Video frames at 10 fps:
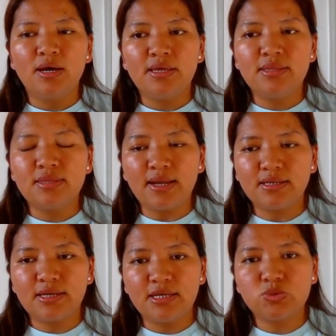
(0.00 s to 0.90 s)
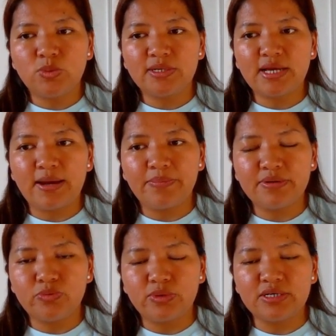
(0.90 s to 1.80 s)
In that case, what
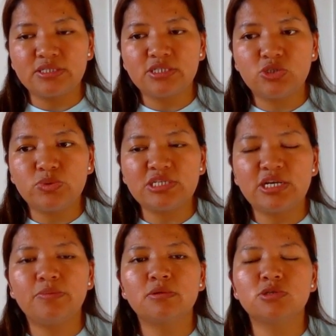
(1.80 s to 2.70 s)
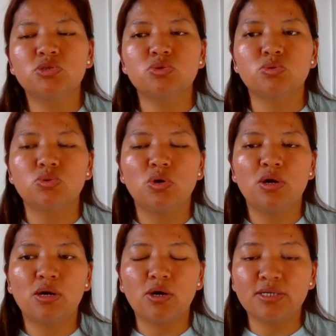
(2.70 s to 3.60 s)
happened was she was able to
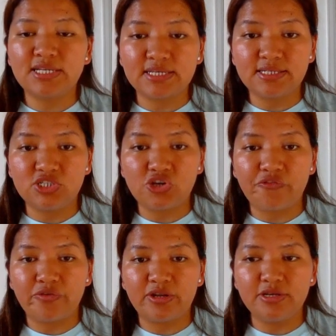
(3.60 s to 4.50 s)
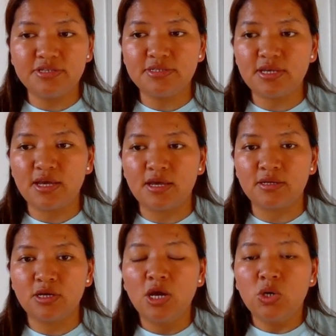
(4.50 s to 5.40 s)
contact CGFNS,
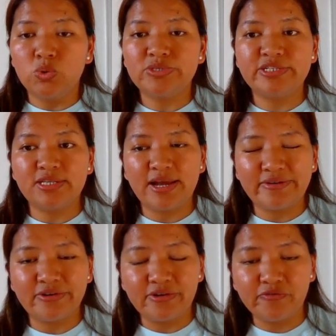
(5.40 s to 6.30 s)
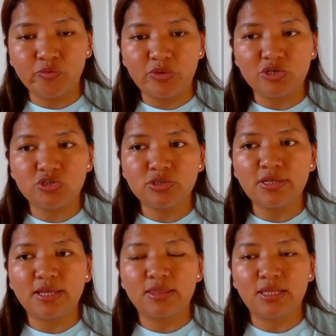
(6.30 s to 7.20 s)
and we still had her information,
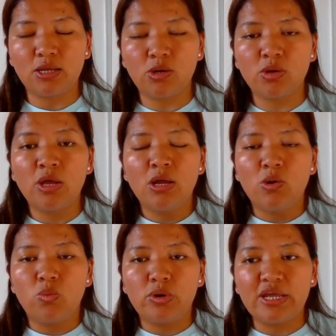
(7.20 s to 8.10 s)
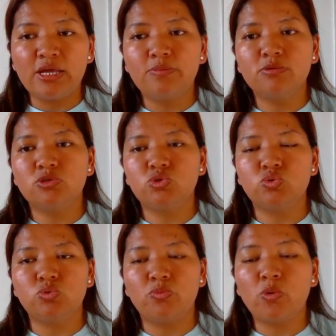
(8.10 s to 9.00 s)
and they were able
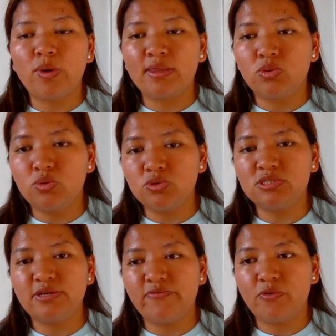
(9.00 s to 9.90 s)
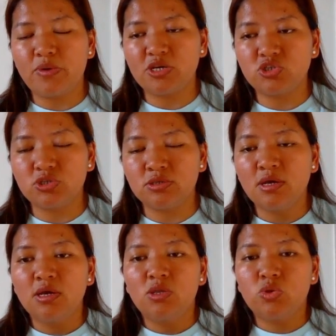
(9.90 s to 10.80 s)
to provide those information
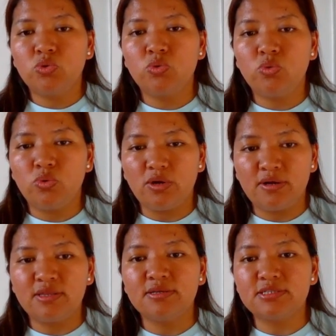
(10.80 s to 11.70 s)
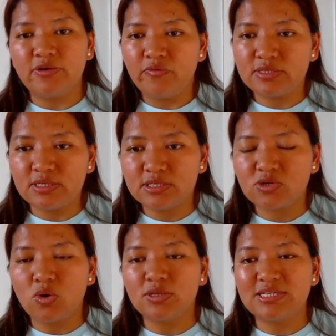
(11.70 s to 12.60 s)
through another services
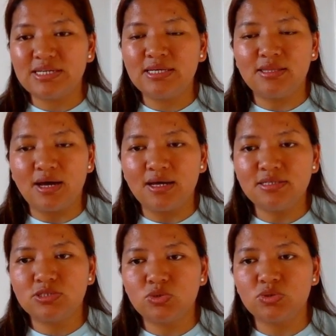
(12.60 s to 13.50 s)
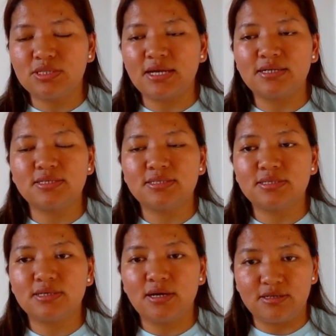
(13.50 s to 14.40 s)
called eDAS. So that is
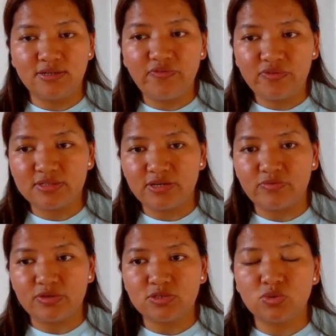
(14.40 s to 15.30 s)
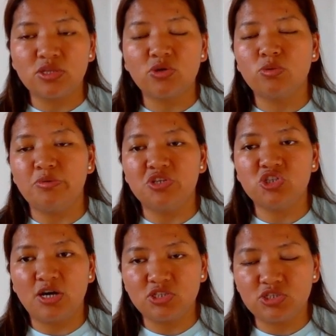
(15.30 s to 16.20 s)
a different service. So they will be
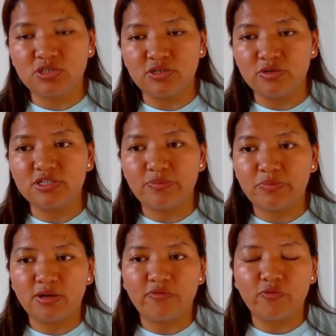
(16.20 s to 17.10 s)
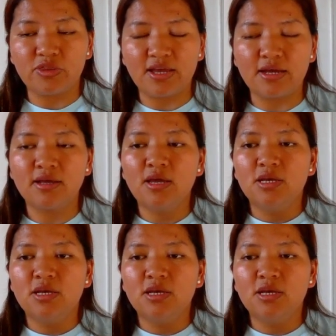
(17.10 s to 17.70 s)
charged, separately for that.